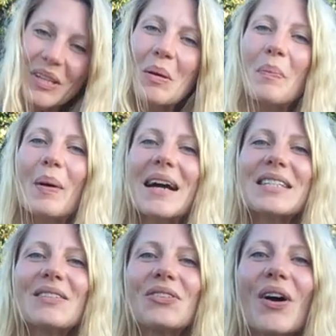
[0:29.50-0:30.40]
bring the
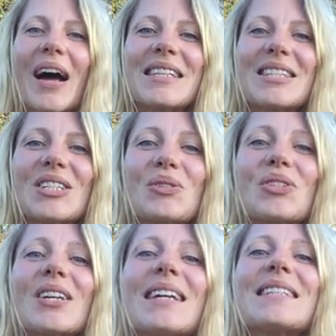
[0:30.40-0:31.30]
backs of your hands to your
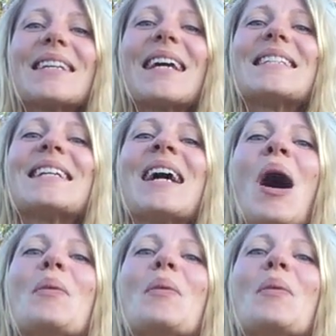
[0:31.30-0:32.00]
chest, gazing